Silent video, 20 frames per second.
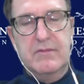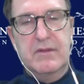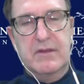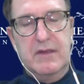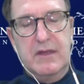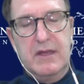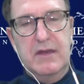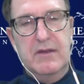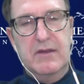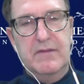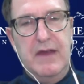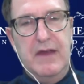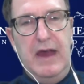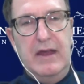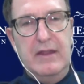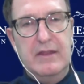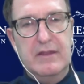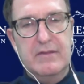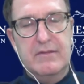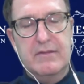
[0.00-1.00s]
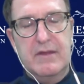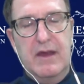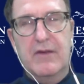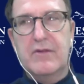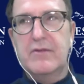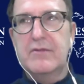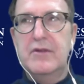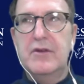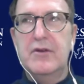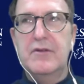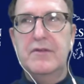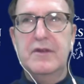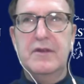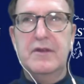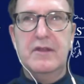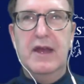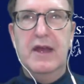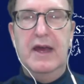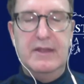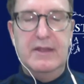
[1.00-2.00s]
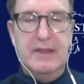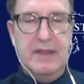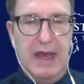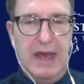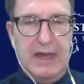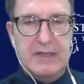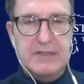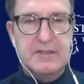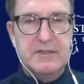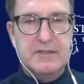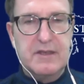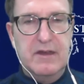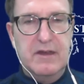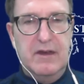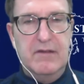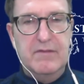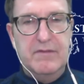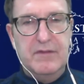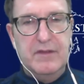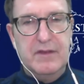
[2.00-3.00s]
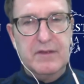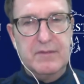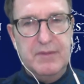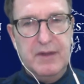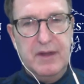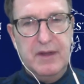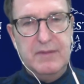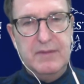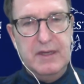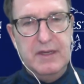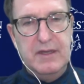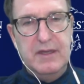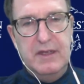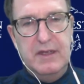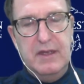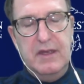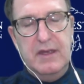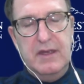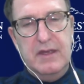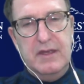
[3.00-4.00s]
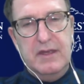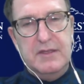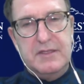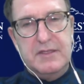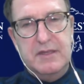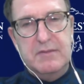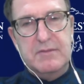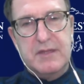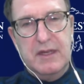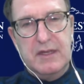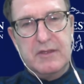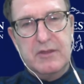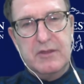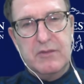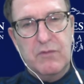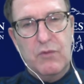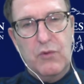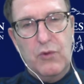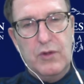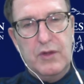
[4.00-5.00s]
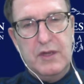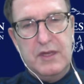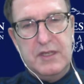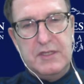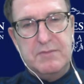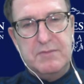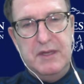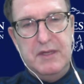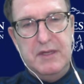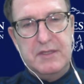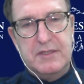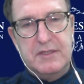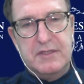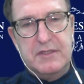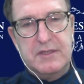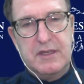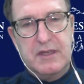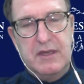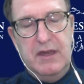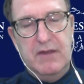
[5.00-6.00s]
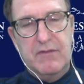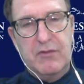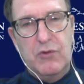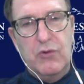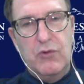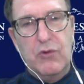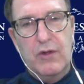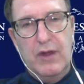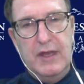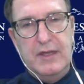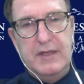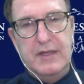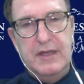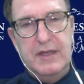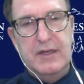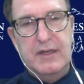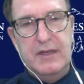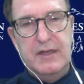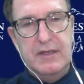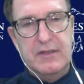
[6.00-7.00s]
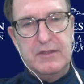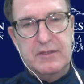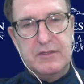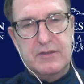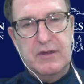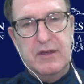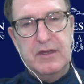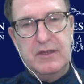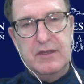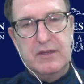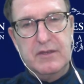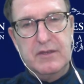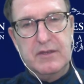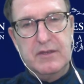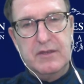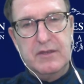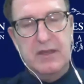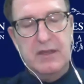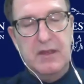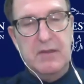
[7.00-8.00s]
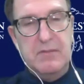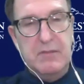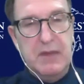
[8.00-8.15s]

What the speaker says: kind of I don't know if it'll outlast this conflict, but I mean, it seems like the war has been its kind of core identity, is trying, and many